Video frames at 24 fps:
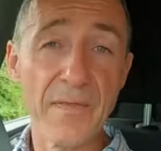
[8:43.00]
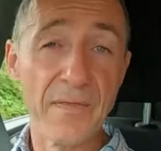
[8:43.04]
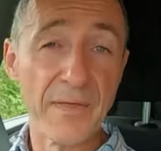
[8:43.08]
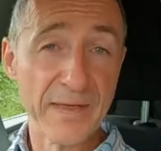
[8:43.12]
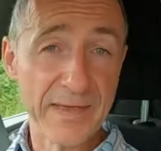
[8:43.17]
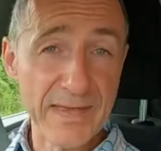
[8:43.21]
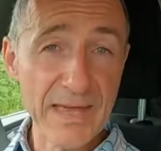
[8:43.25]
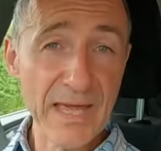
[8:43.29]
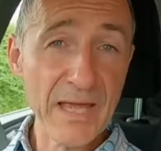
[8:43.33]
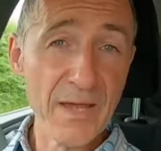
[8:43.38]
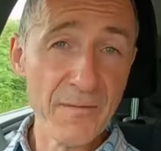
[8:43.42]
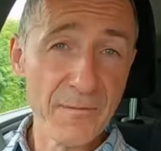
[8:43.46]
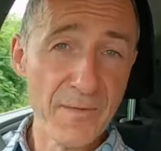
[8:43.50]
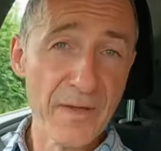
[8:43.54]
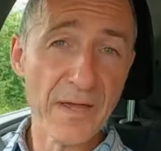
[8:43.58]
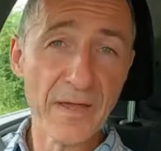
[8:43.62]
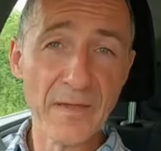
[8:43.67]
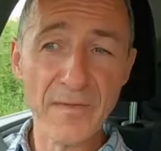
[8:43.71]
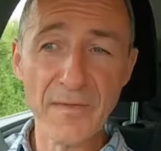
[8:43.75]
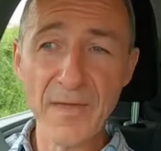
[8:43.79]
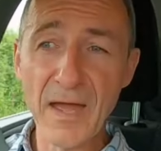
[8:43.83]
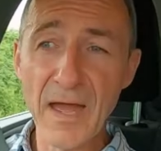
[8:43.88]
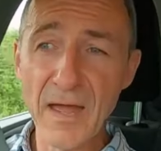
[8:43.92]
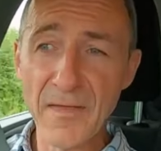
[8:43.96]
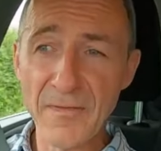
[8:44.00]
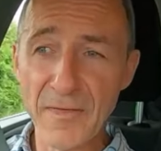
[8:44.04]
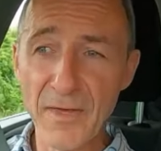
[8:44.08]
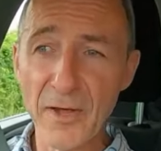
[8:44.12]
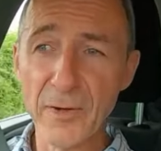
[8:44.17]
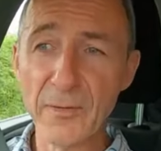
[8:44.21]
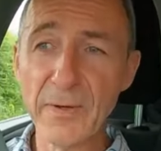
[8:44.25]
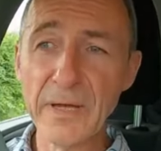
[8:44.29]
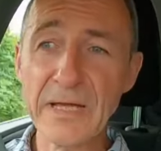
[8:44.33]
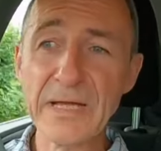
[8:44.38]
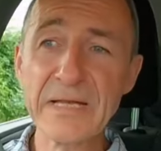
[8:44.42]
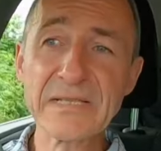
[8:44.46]
The key figure there,
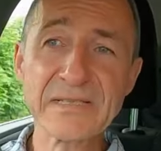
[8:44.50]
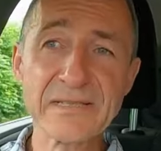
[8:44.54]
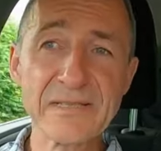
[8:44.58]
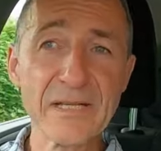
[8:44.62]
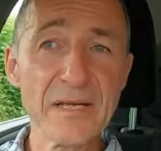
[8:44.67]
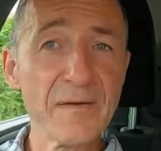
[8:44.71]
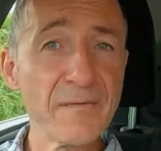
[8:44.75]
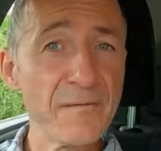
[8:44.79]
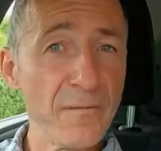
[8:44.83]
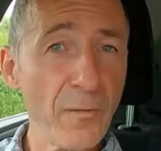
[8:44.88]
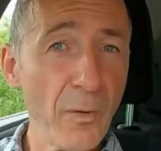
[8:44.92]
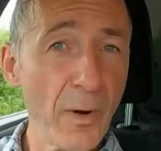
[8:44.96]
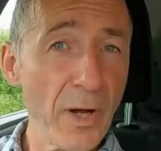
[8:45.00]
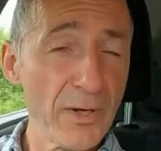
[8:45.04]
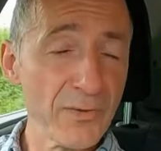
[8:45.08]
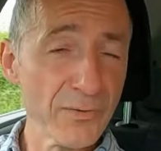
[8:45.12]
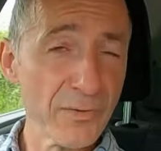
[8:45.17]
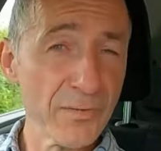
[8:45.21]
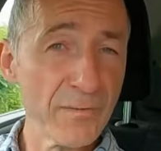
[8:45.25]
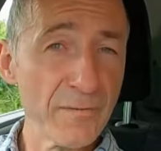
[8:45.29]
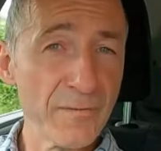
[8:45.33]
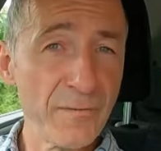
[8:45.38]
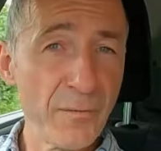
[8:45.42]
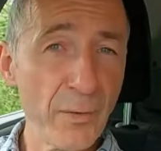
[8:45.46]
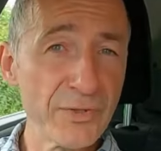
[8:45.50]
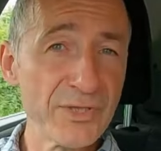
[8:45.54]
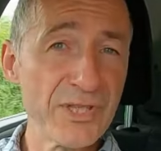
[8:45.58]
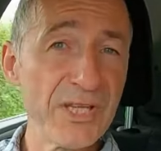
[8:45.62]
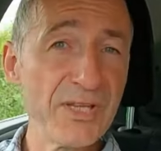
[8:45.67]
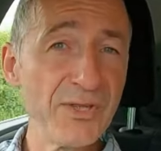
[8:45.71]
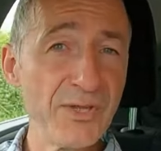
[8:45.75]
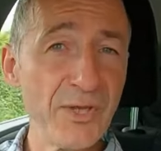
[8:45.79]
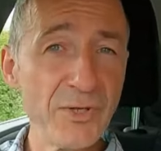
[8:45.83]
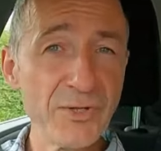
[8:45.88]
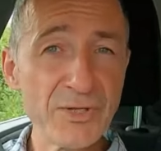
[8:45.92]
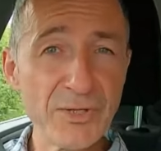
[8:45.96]
though, is the
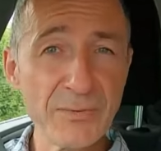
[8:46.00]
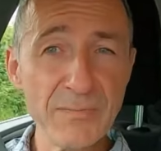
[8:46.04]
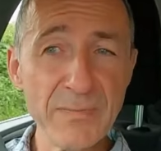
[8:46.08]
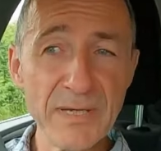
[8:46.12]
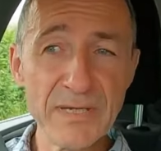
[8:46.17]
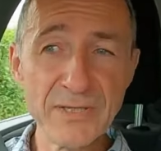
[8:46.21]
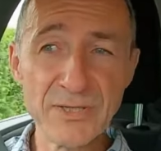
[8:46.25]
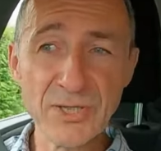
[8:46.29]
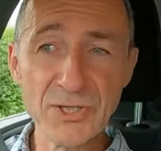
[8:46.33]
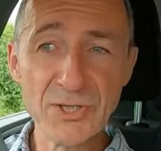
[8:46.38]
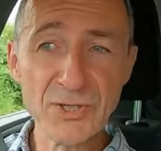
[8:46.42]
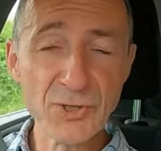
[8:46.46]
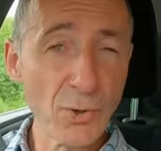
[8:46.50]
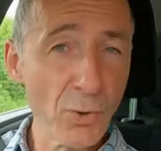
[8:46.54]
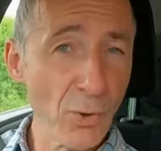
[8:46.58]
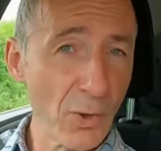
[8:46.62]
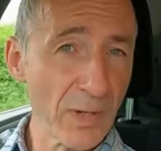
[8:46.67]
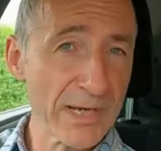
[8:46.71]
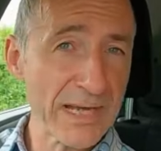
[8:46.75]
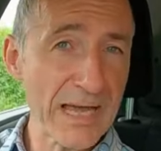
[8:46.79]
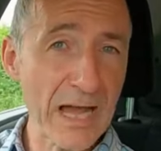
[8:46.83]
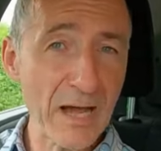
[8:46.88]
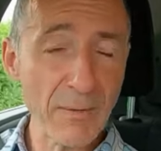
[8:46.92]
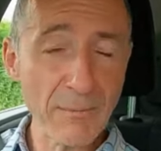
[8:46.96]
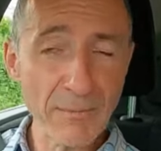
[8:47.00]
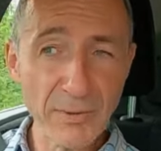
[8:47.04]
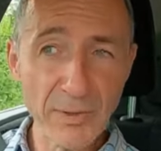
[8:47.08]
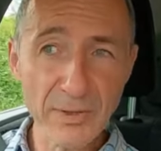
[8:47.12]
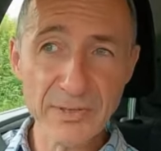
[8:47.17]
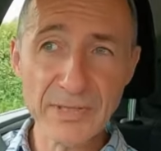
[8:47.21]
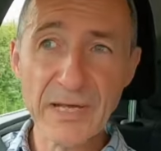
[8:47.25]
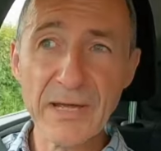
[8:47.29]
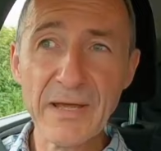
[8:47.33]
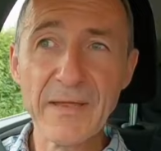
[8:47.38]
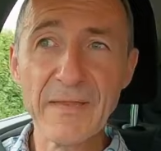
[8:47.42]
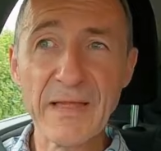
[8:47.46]
440 newton meter torque
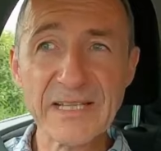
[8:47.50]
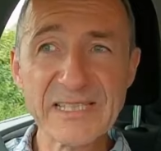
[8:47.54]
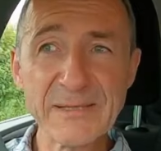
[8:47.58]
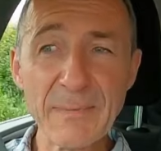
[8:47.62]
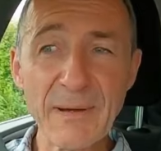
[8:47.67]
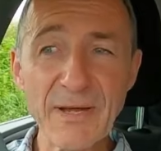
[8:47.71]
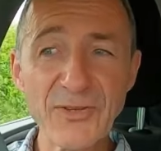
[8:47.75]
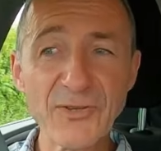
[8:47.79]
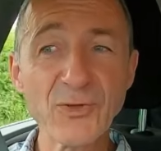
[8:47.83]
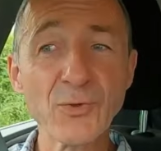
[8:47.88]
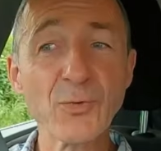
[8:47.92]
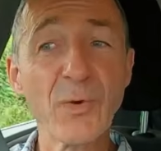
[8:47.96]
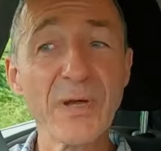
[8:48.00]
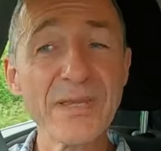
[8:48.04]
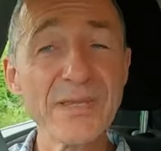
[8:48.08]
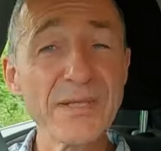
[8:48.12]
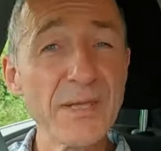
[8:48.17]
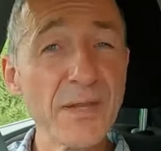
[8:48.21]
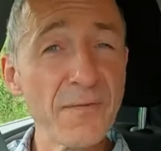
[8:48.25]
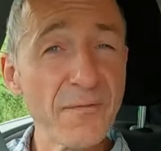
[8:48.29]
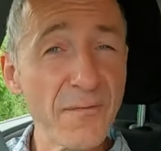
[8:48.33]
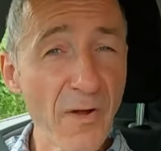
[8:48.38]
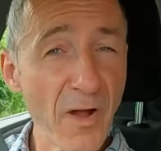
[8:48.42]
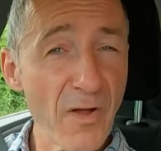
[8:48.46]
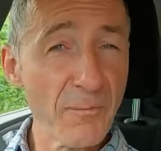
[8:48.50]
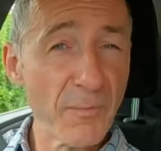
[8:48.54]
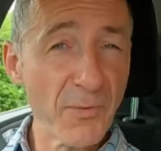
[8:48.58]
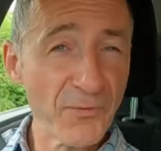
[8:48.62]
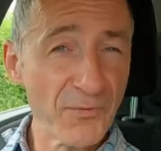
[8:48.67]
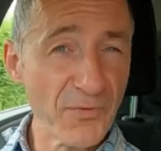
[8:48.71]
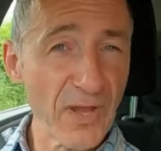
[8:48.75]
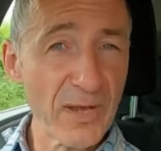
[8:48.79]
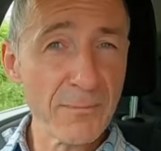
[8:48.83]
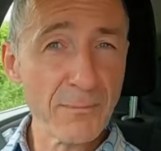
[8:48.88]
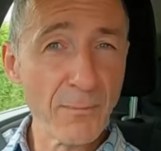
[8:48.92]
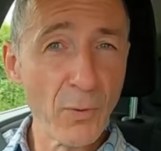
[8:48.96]
output. That's about
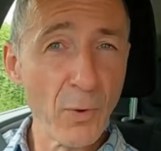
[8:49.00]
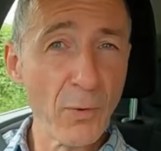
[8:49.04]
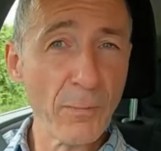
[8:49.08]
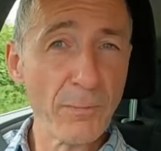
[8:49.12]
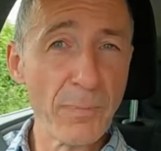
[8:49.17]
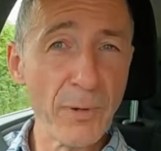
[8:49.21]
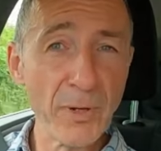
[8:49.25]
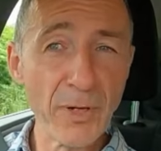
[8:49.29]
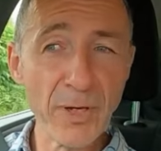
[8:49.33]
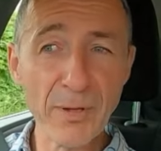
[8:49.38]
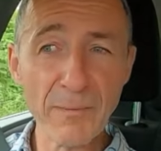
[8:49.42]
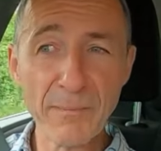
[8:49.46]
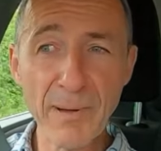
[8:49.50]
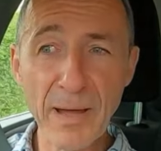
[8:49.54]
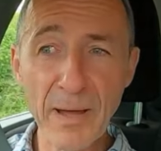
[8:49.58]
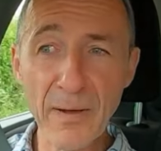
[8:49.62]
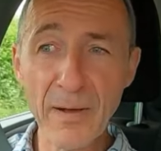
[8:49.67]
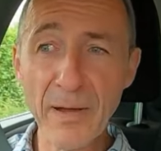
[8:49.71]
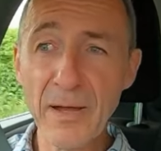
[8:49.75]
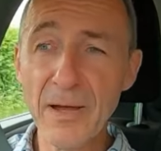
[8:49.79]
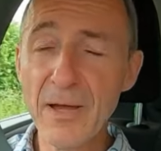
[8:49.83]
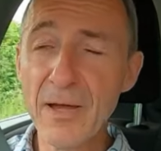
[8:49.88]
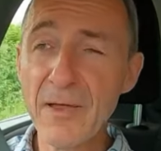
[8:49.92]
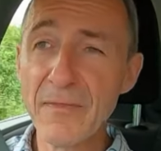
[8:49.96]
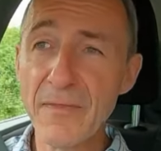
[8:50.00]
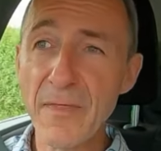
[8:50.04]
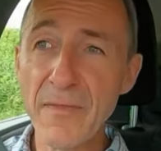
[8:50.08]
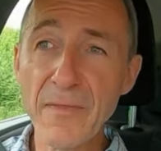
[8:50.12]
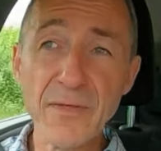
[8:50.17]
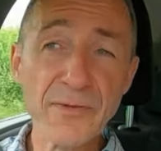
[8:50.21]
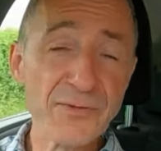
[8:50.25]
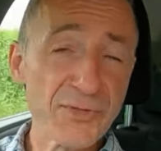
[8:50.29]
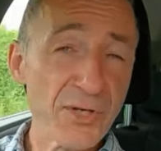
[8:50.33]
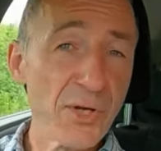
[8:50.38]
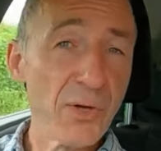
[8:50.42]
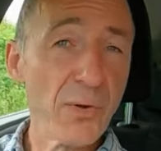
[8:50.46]
25% more pulling power than
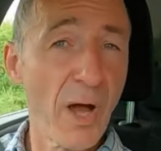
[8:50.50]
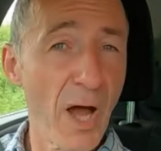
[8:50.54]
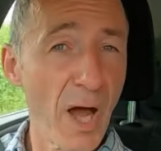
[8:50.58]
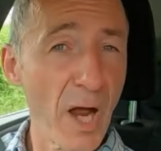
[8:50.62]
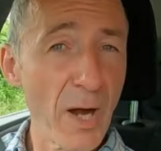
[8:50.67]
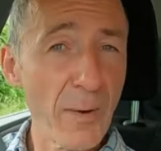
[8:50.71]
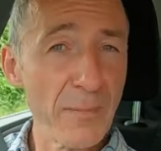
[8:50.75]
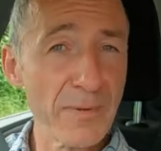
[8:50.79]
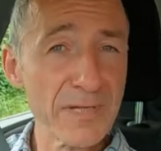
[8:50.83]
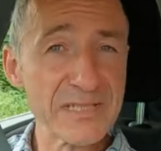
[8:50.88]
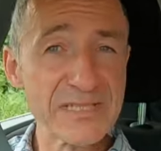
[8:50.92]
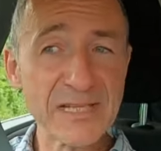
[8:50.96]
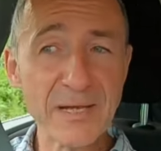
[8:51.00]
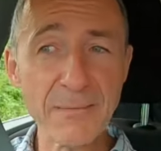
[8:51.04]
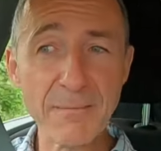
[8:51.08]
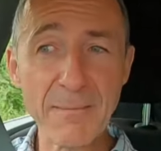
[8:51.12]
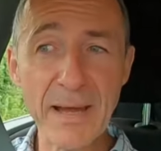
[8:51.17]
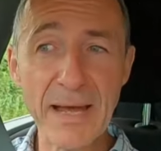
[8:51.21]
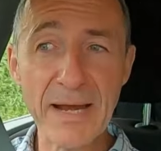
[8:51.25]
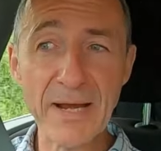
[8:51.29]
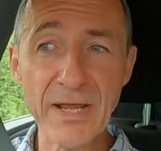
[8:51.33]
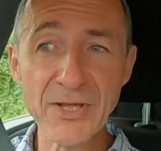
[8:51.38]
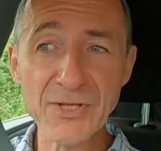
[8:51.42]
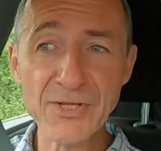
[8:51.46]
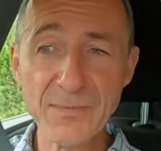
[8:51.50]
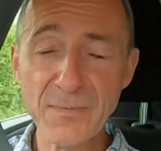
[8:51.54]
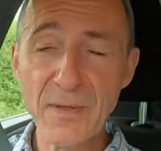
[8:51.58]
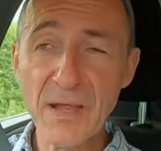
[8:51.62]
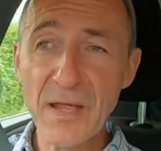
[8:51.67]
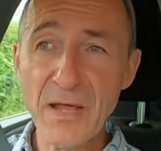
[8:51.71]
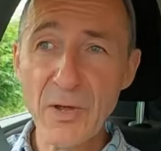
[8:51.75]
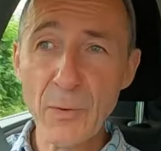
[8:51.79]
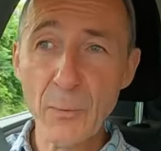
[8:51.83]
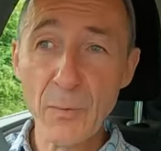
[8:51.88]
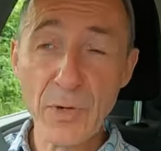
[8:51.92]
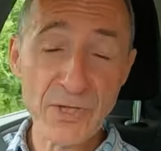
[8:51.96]
the two hybrids can manage,
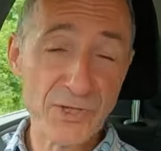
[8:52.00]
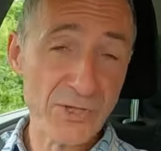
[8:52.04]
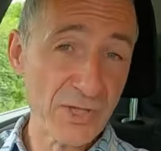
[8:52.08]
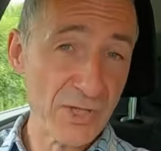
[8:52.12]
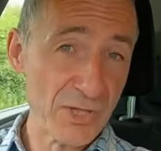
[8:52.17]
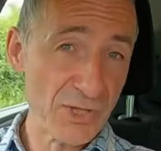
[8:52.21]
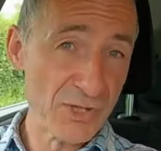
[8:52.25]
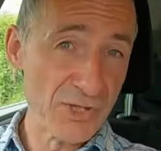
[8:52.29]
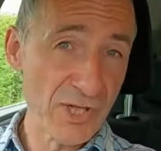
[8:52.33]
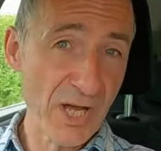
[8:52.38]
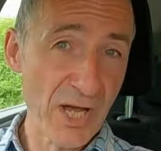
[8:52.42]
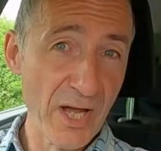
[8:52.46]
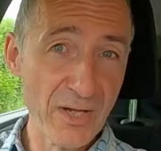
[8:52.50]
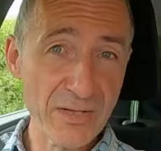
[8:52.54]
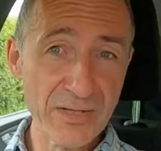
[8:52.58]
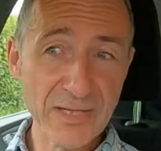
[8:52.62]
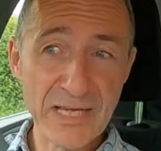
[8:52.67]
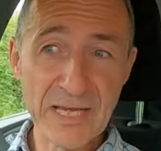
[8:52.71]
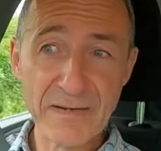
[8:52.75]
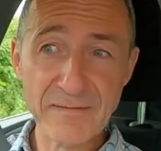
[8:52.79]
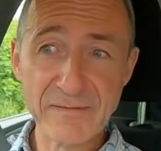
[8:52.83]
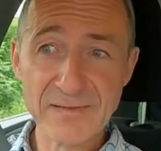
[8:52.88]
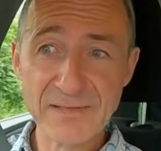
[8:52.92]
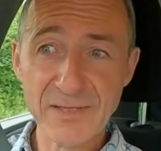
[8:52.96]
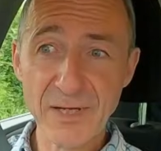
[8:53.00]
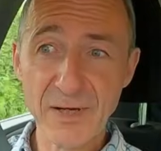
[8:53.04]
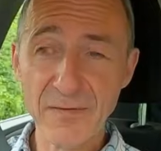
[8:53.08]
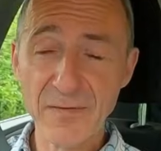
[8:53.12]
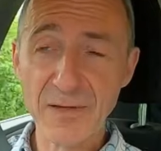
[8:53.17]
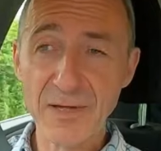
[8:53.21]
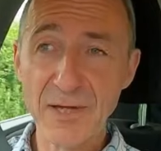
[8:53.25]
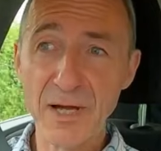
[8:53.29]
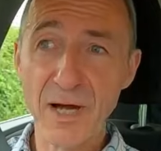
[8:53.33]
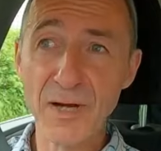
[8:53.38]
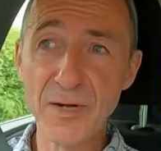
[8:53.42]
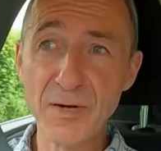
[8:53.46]
which in turn gives you
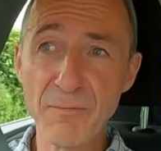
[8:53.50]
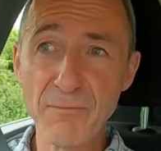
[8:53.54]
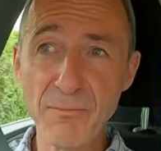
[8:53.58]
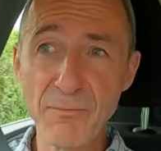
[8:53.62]
the kind